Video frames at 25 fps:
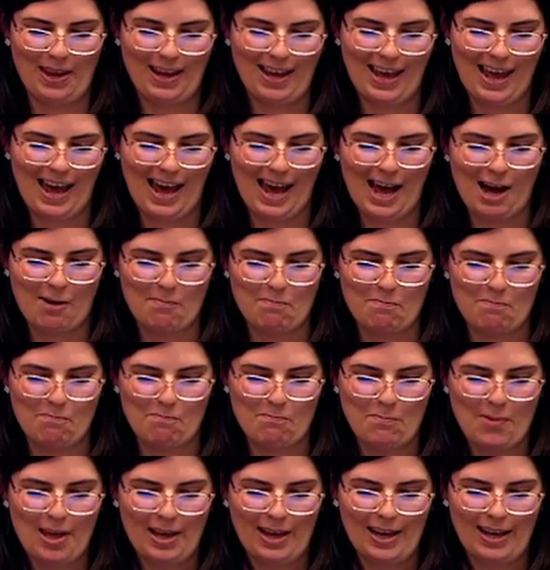
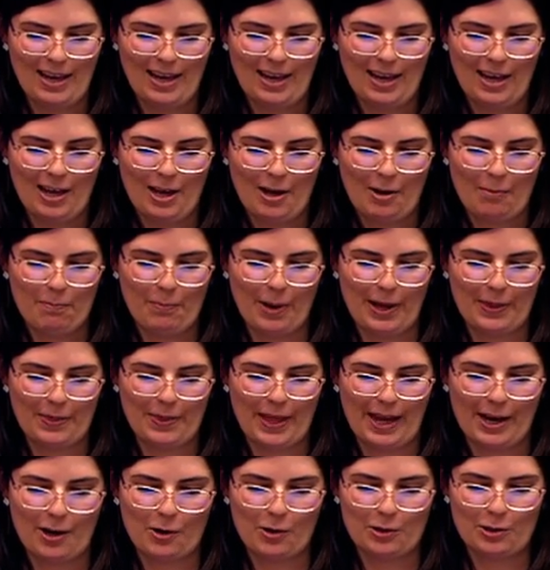But
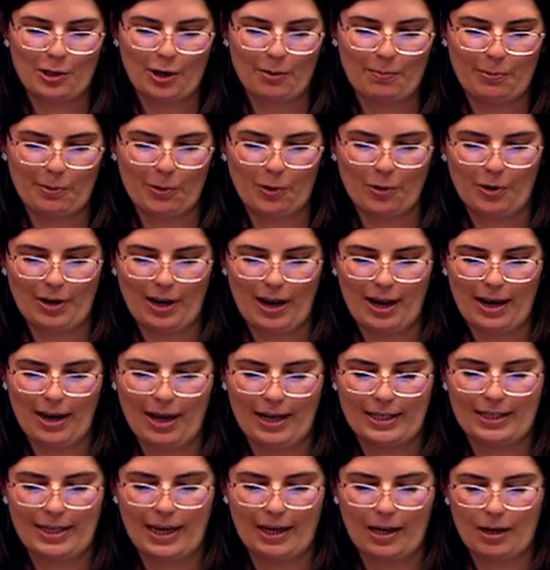they also brought a
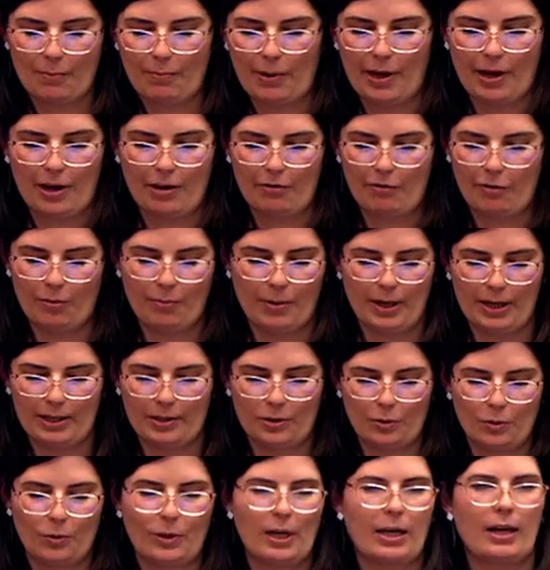teddy bear for my
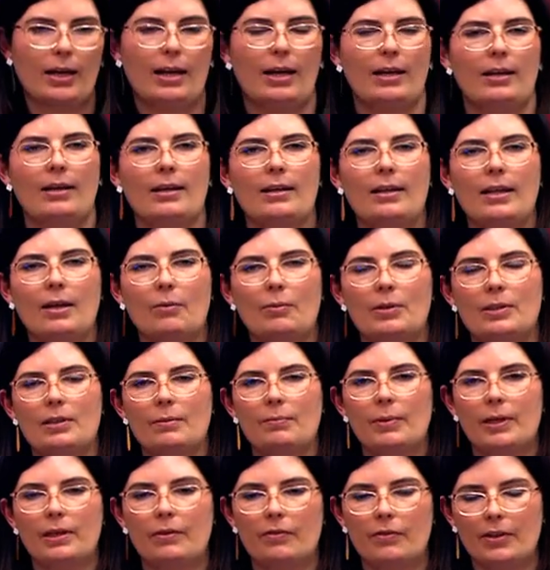daughter, and there was a
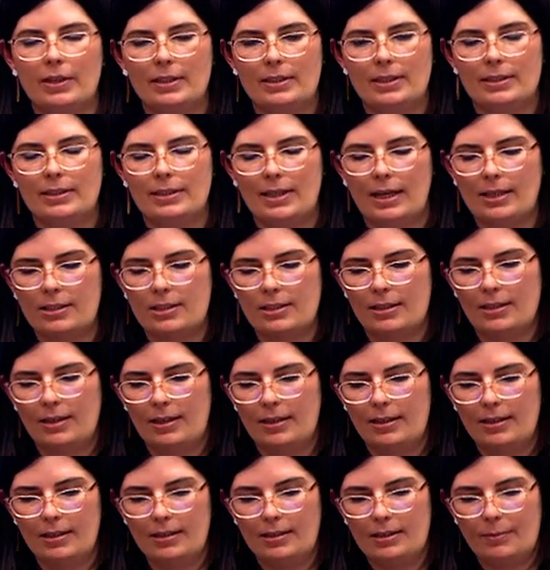bit of a discussion
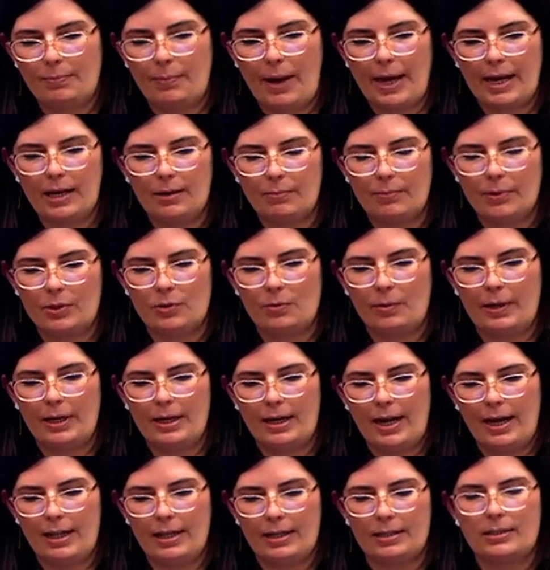and debate between
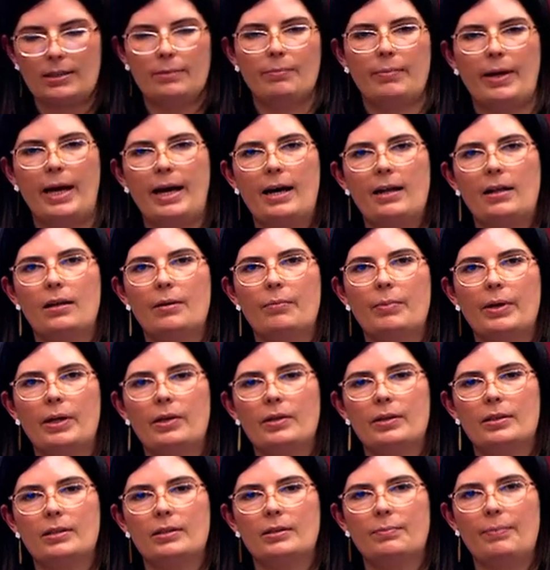Alex and Paola
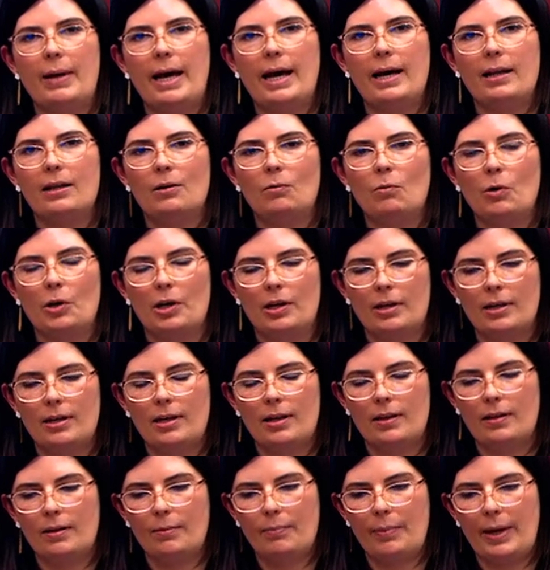because Paola wanted
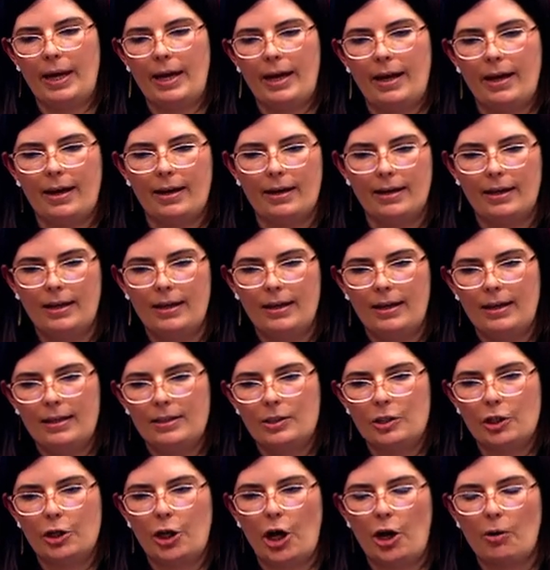the bear
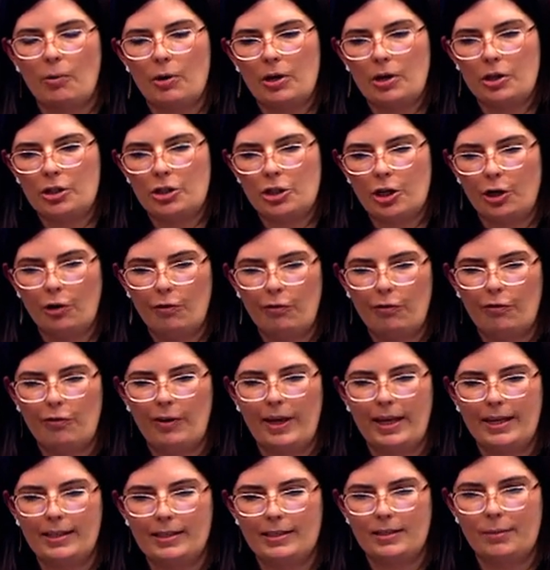to go on a shelf
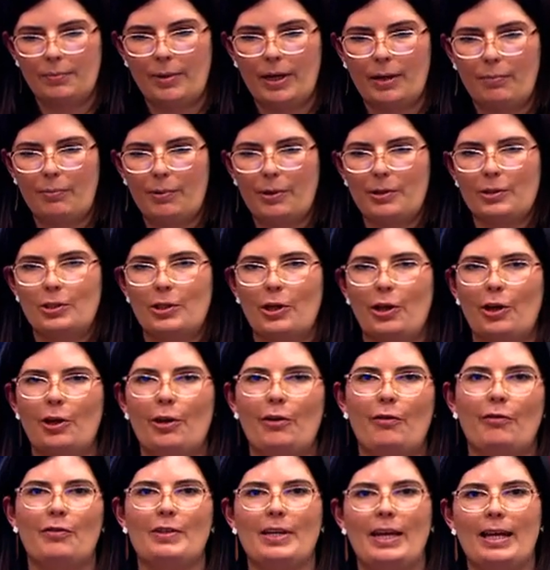and to be
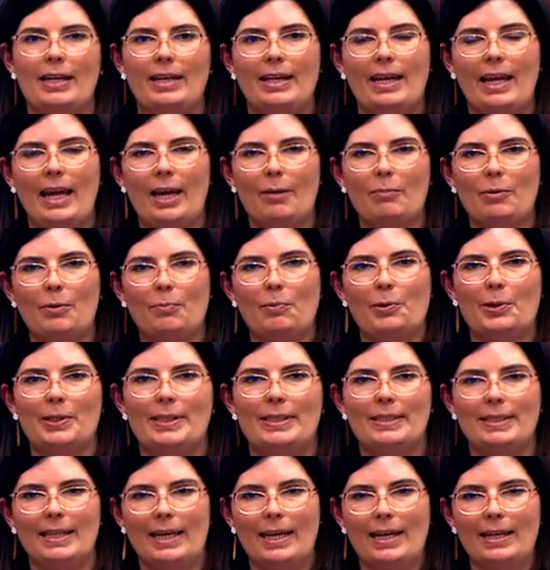preserved and kept
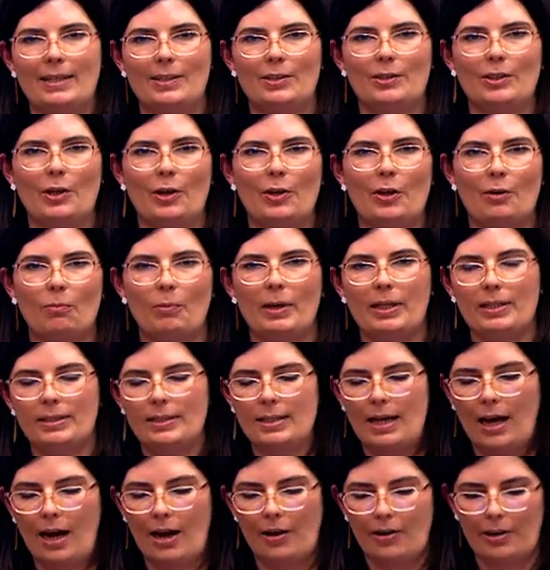pristine so that when
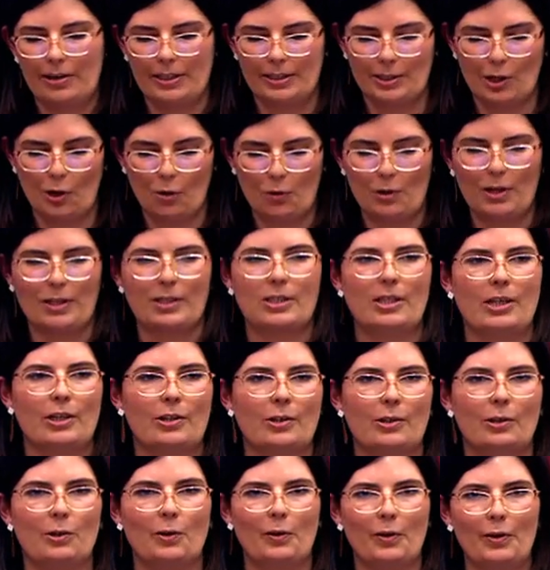Zara is older, she
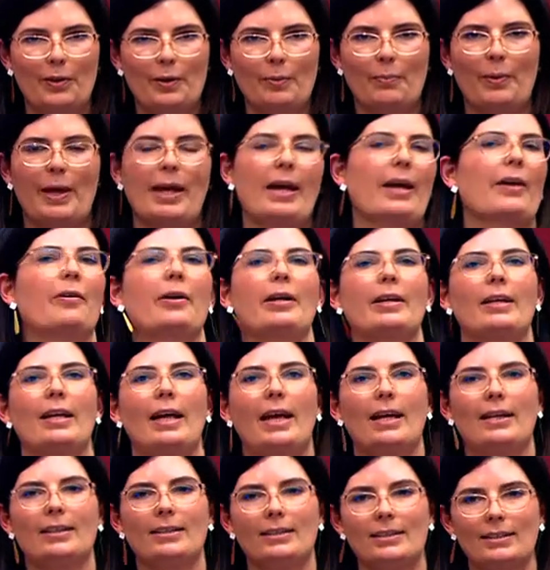could look at the bear
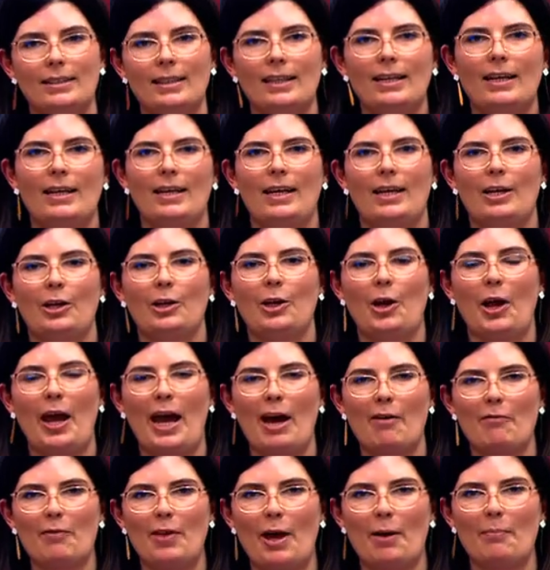and
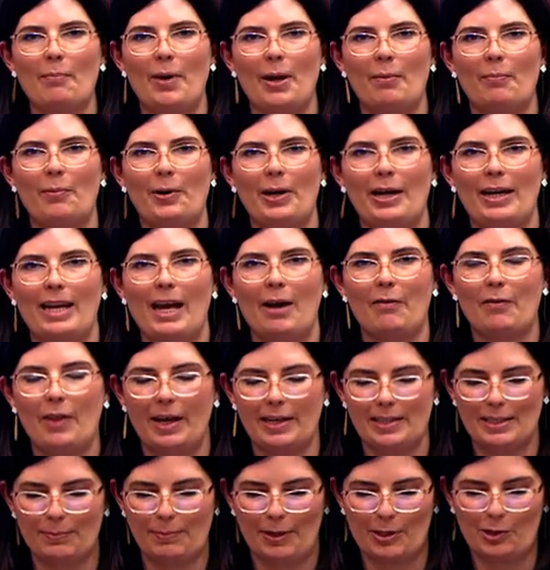have that memory and have
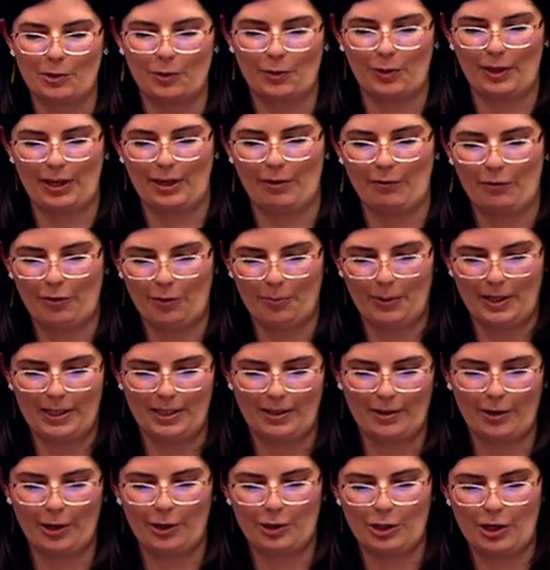that special thing from
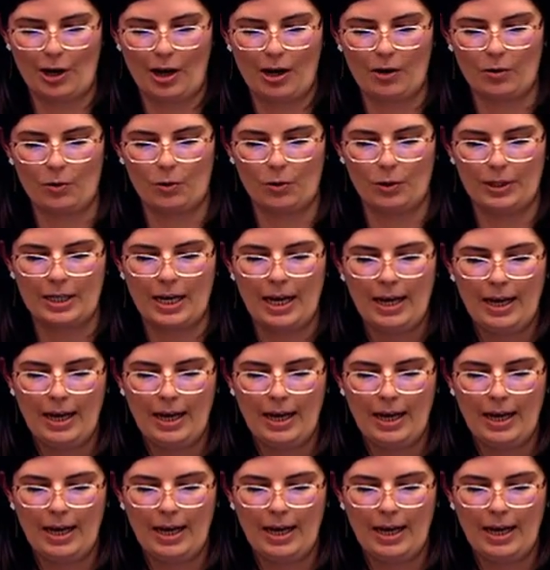her childhood.